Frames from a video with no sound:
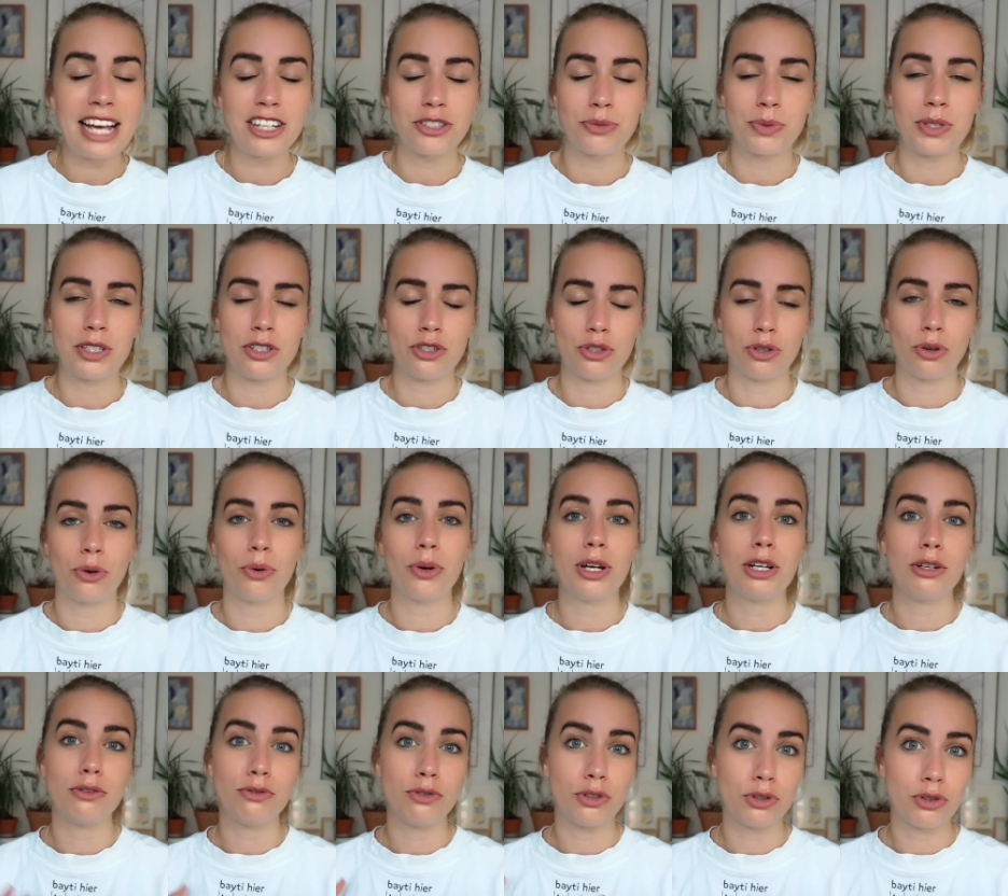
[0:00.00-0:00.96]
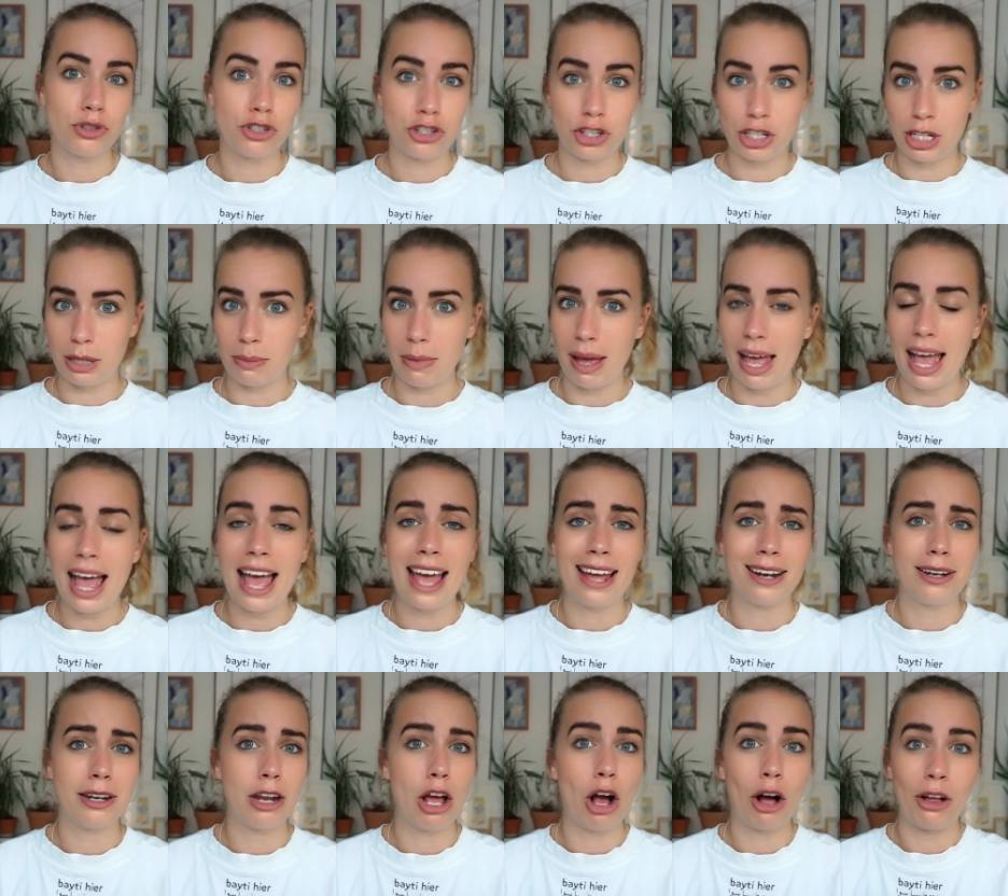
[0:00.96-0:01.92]
as we saw in Fukushima
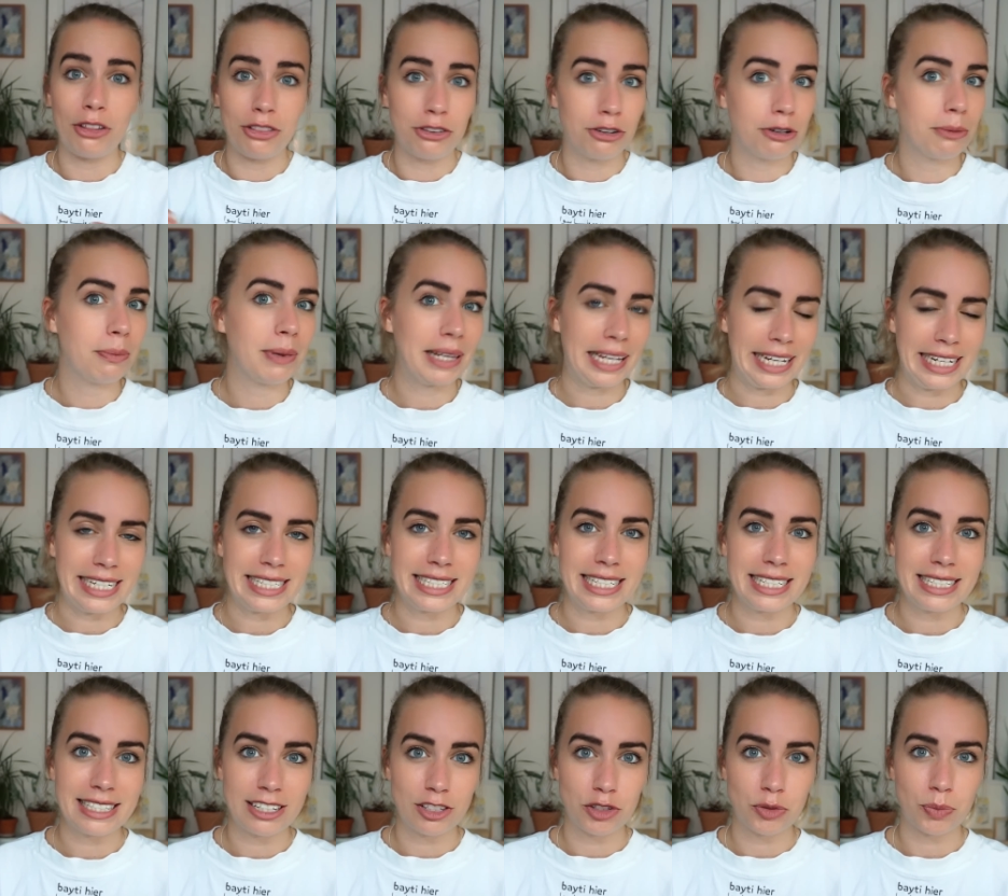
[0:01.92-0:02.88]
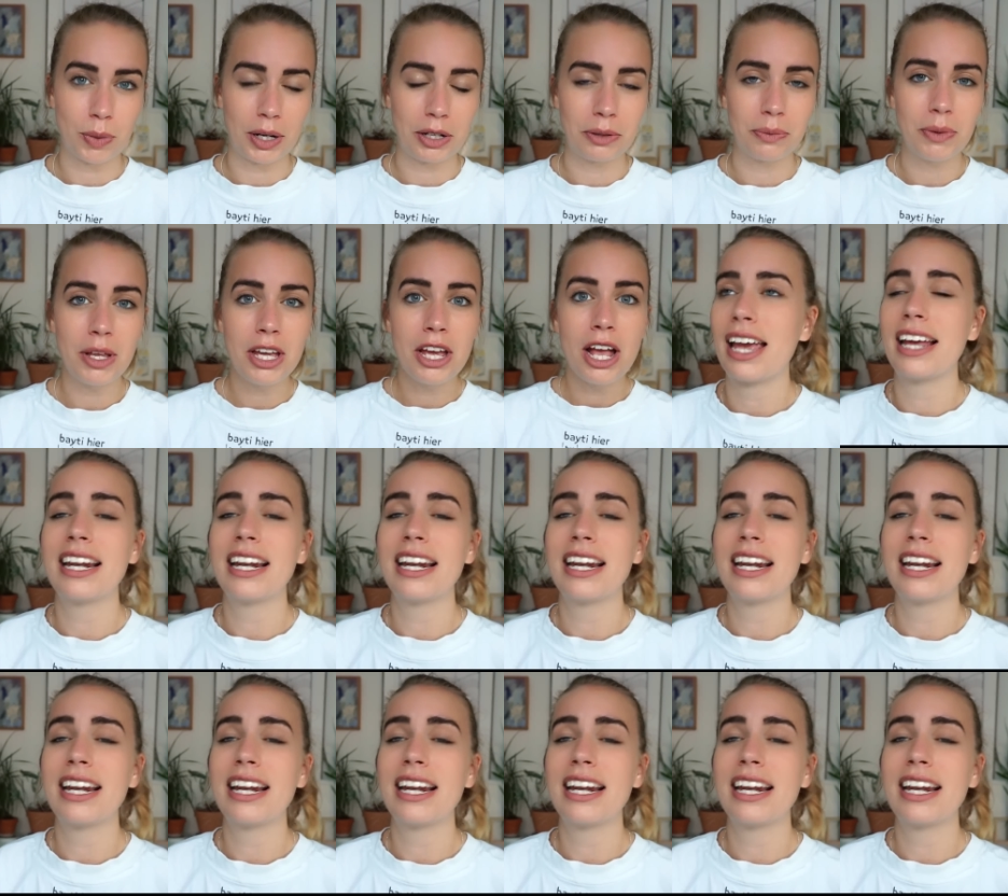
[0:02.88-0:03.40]
and other places as well.